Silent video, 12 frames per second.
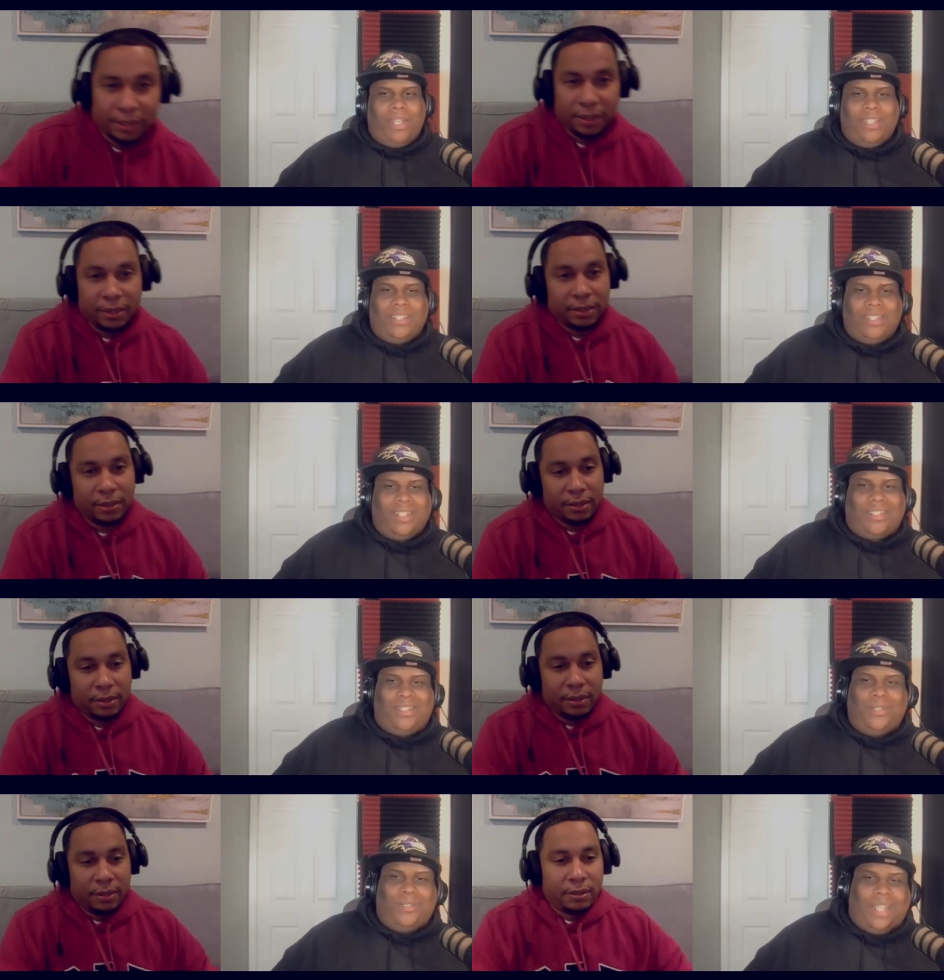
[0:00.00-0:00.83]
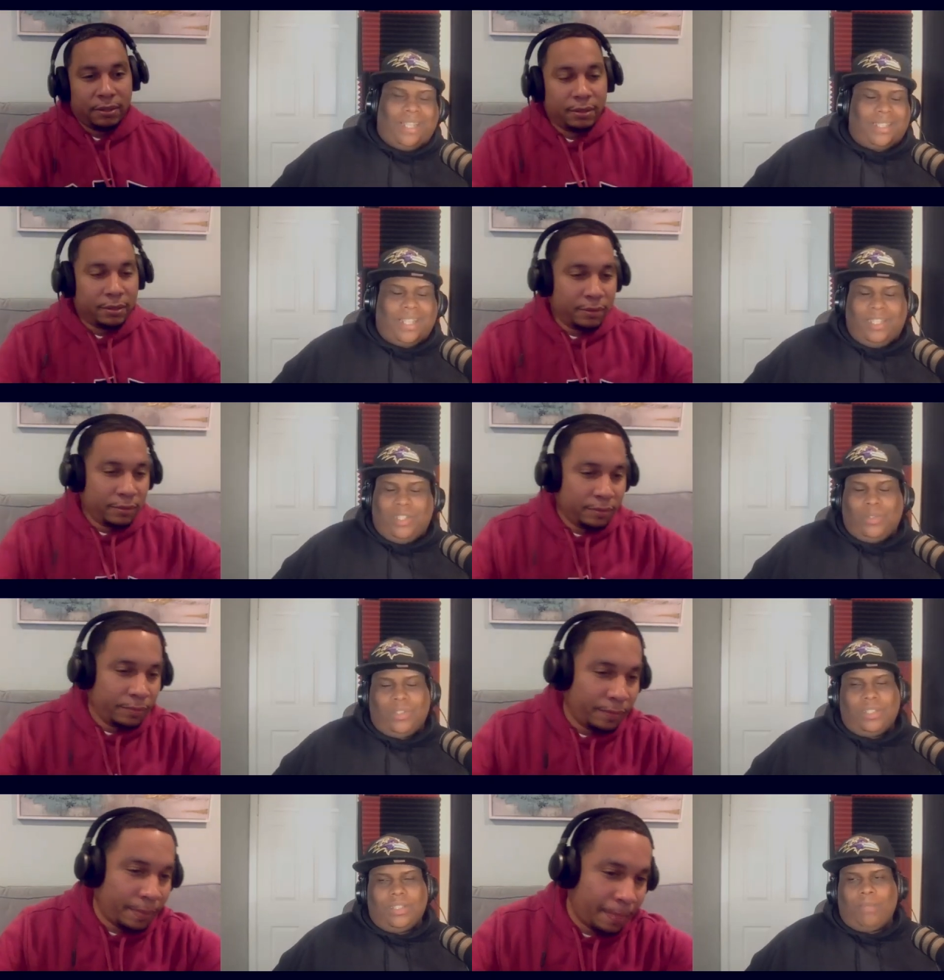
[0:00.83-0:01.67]
Speaker 1: it's just do like stop. You
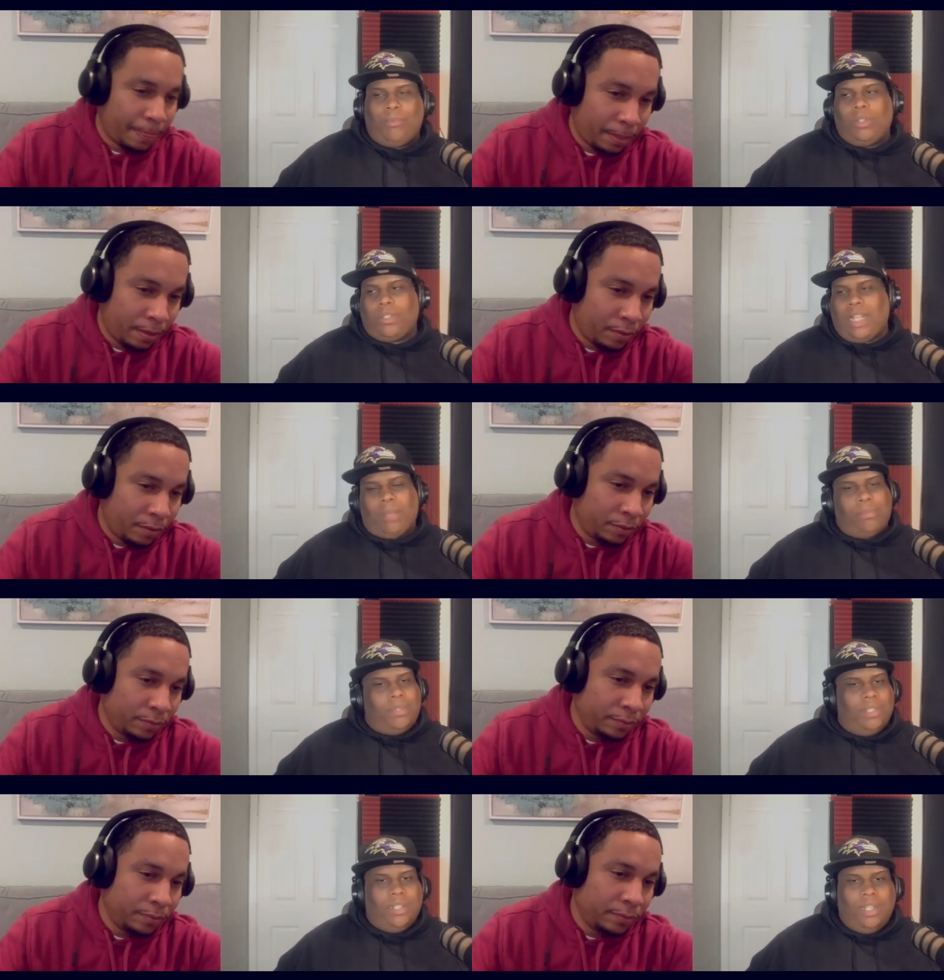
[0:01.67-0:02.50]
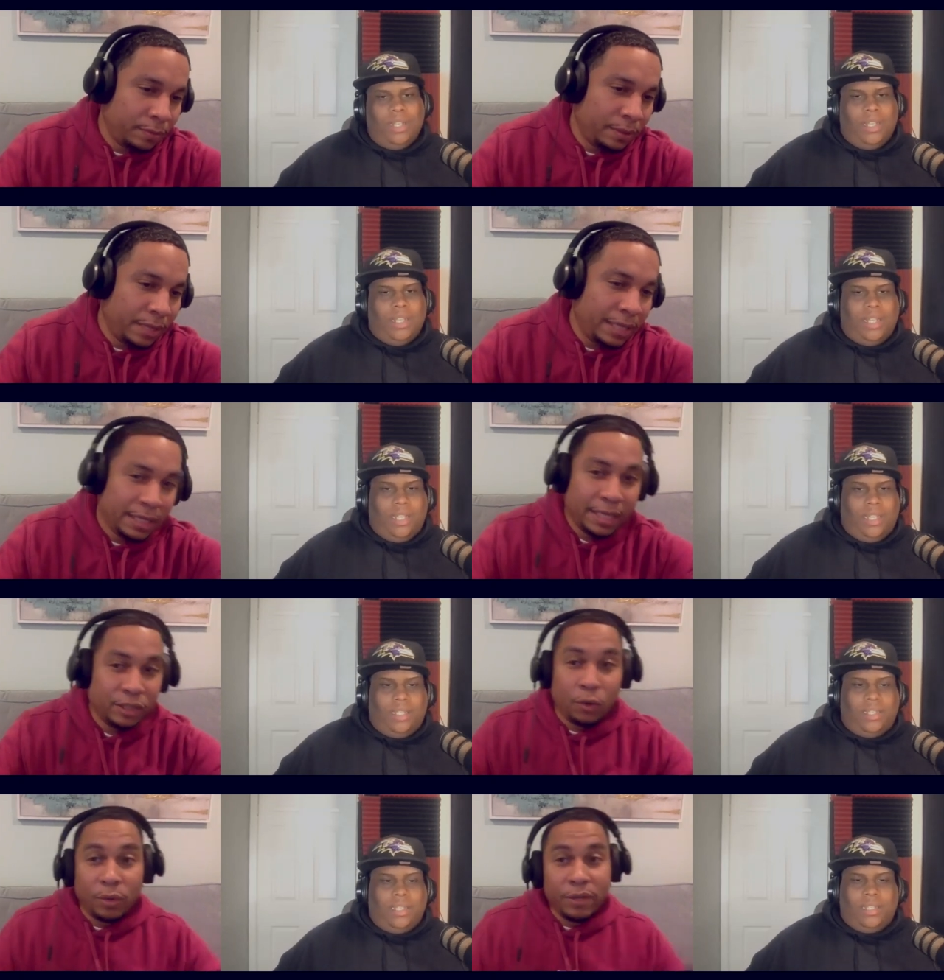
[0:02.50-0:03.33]
know, just come on, stop it.
Speaker 2: He,
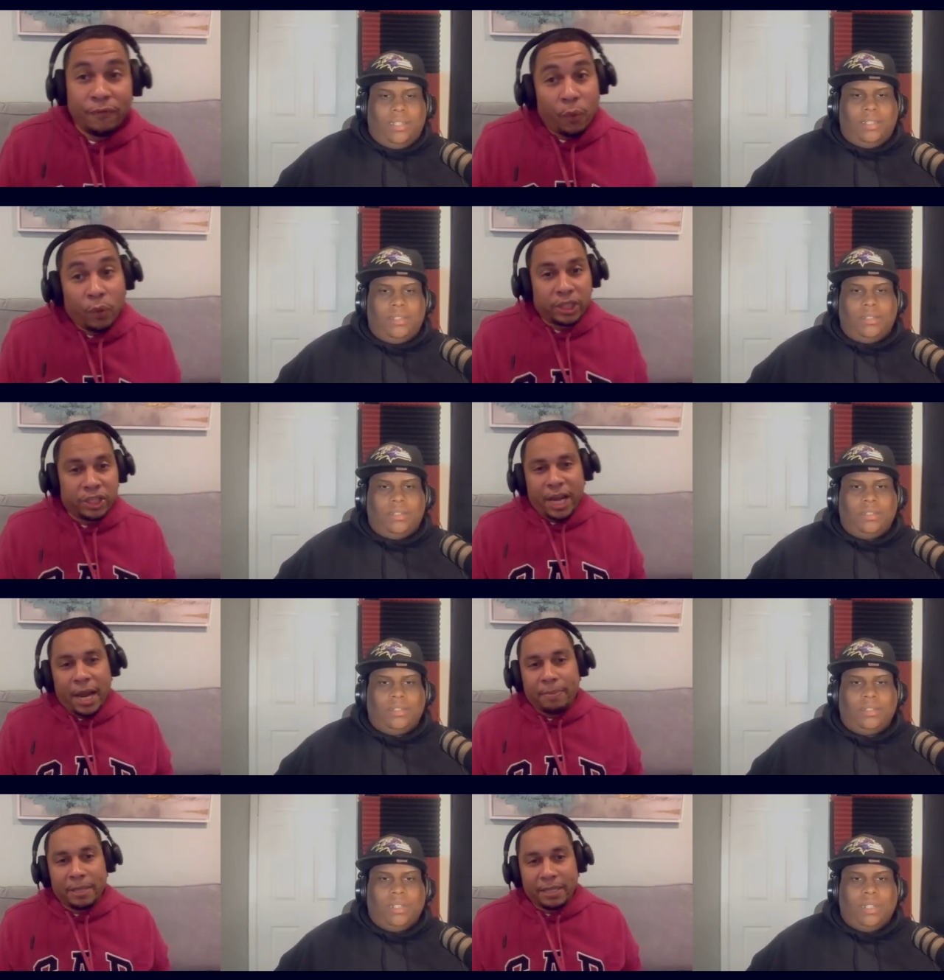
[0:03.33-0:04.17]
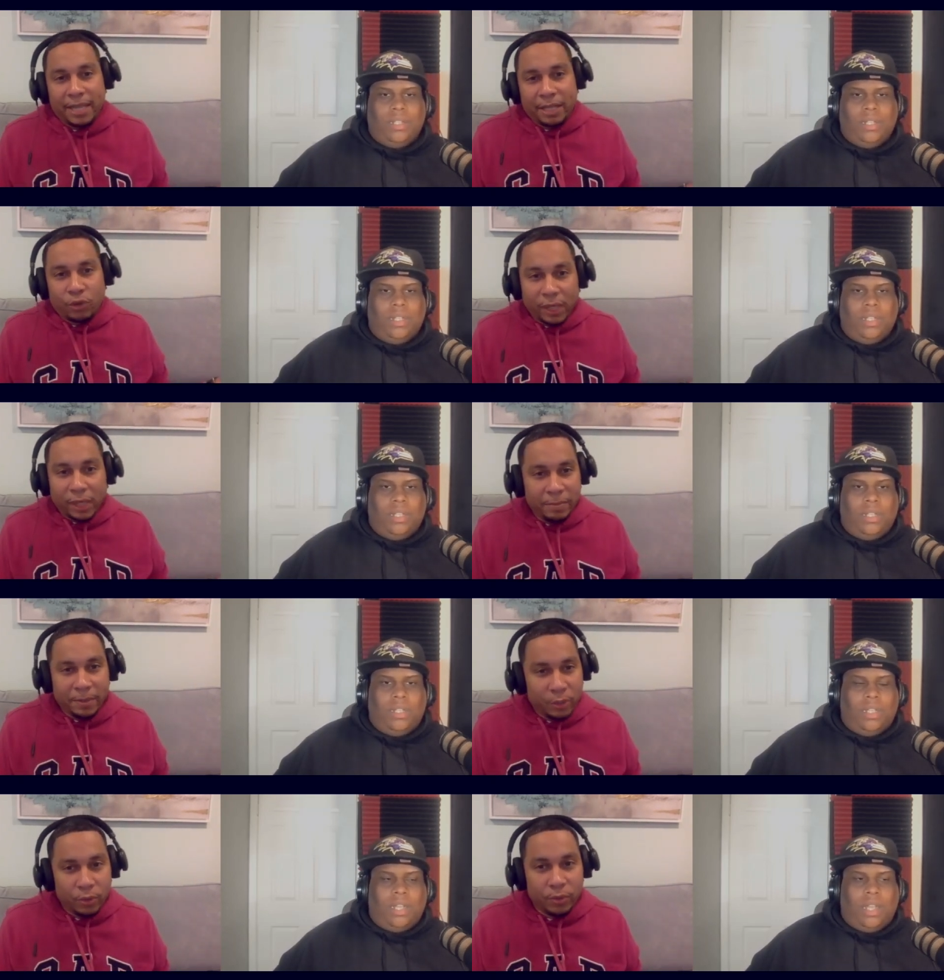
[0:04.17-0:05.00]
he's only fought the champions. That's all he's
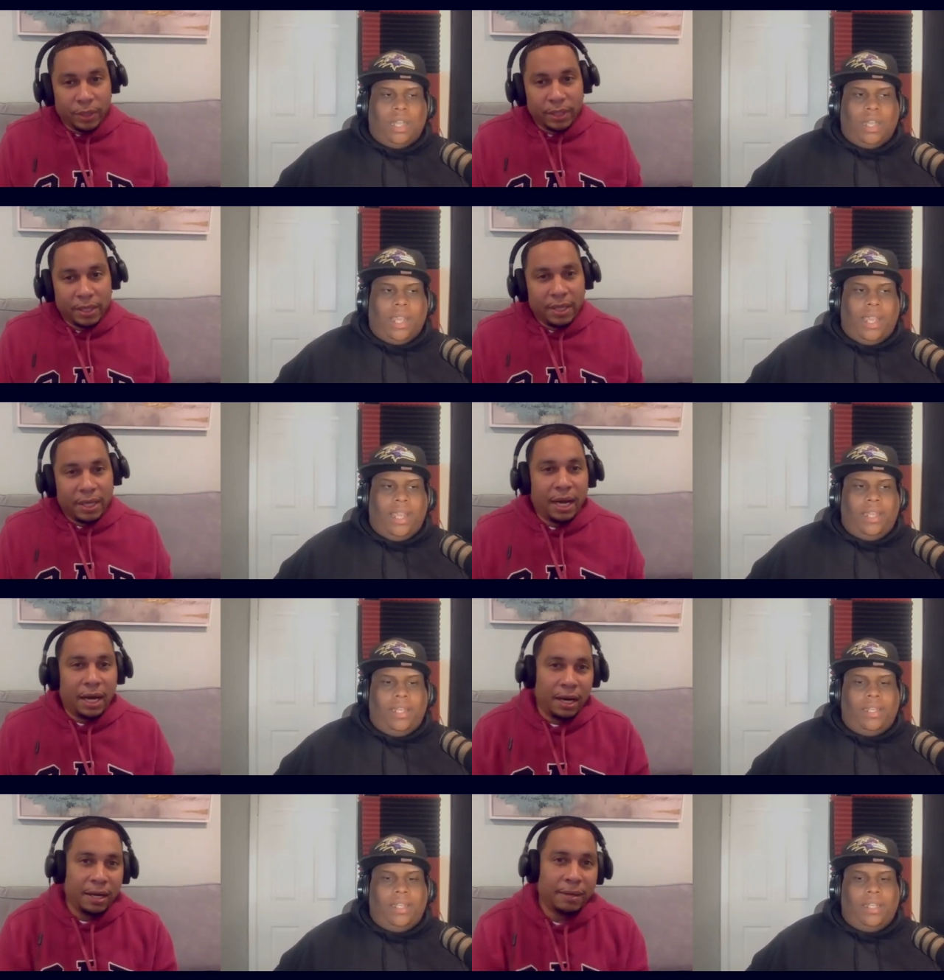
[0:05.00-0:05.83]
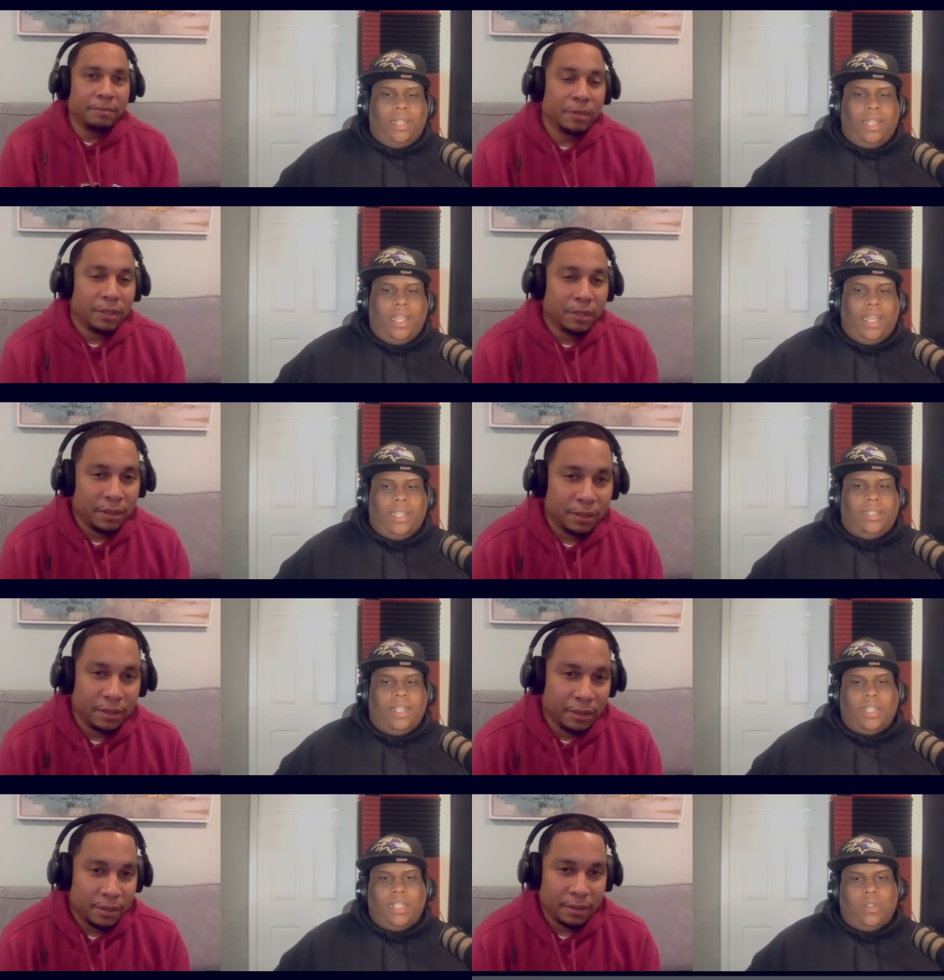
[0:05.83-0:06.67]
been doing. And um,
Speaker 1: he ain't
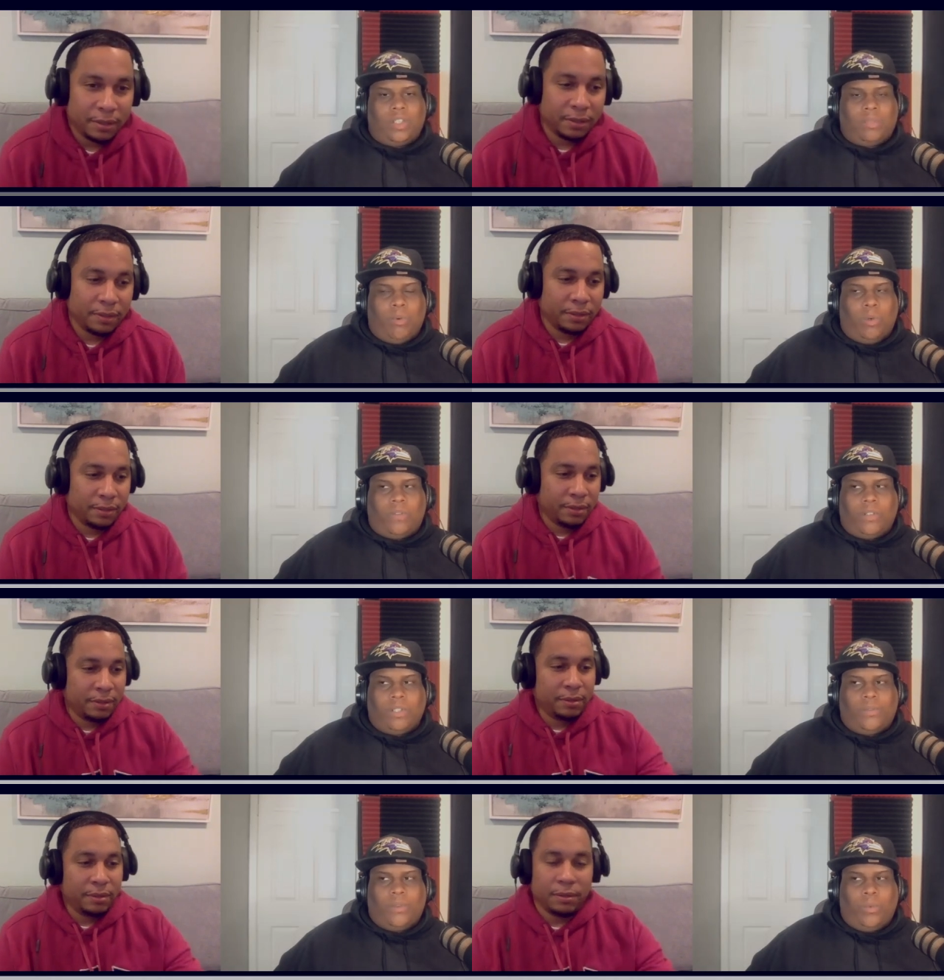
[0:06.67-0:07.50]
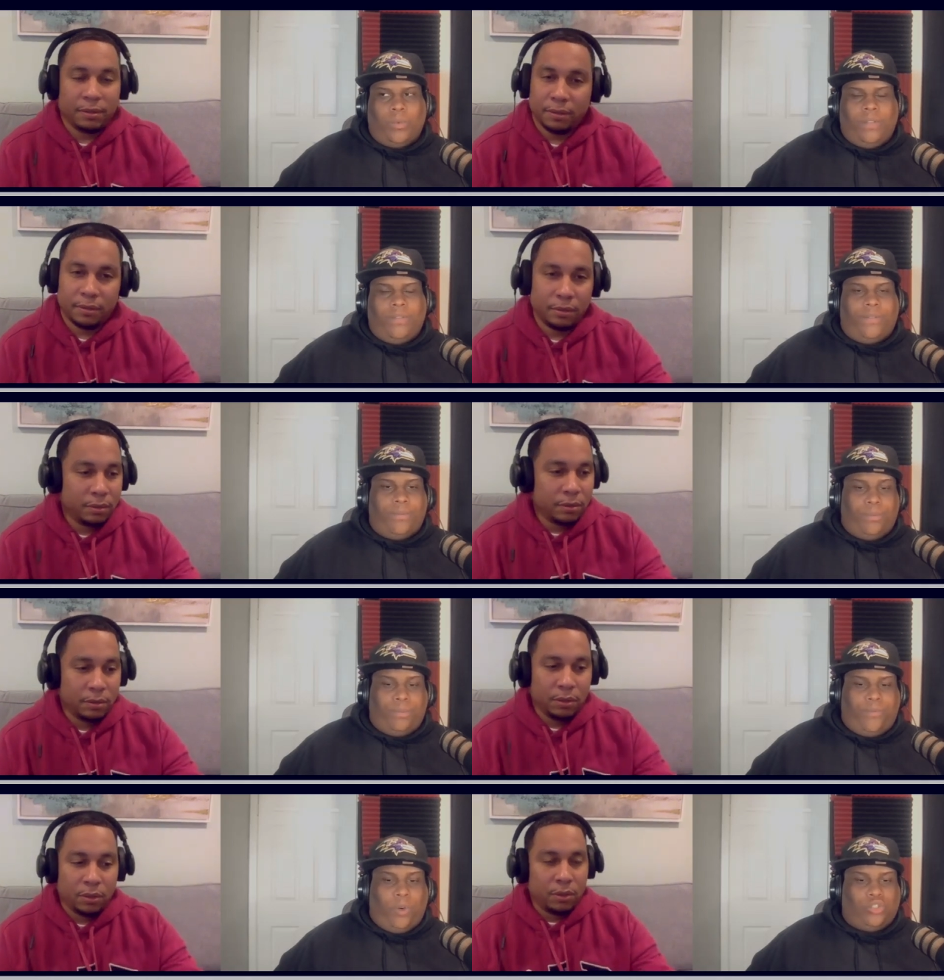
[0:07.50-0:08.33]
ducking no smoke. First of all, when he
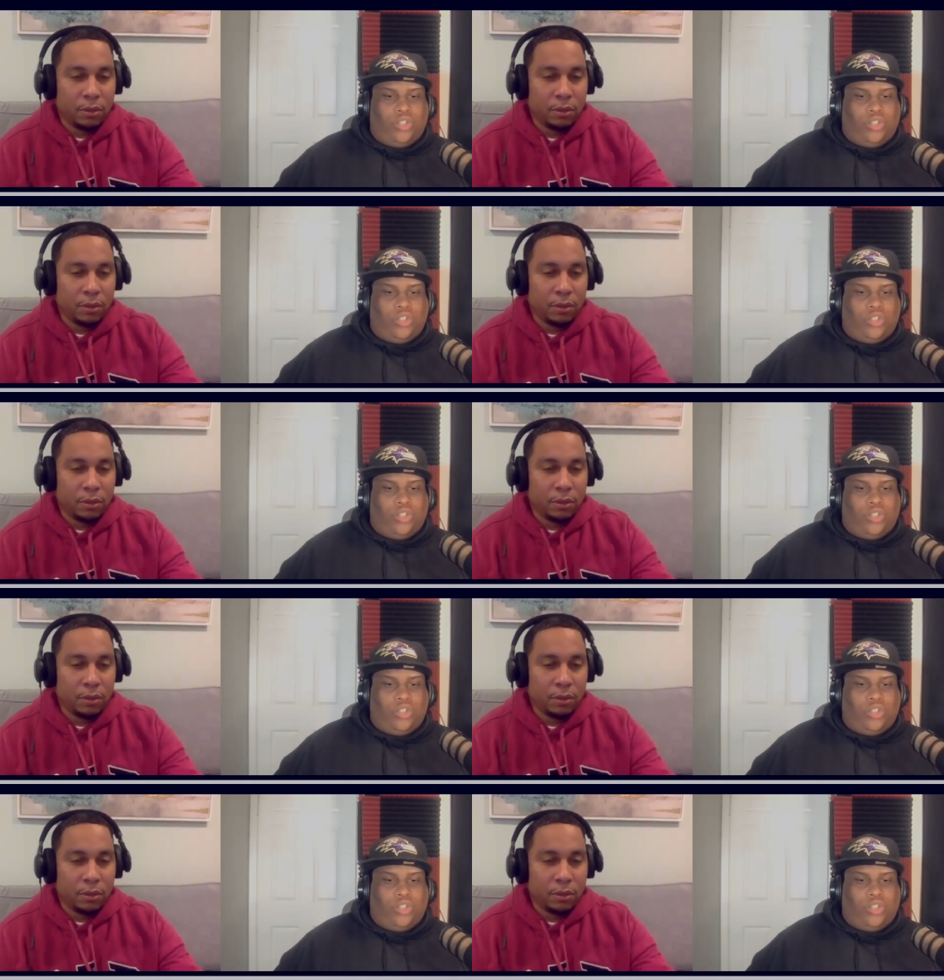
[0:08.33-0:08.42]
fought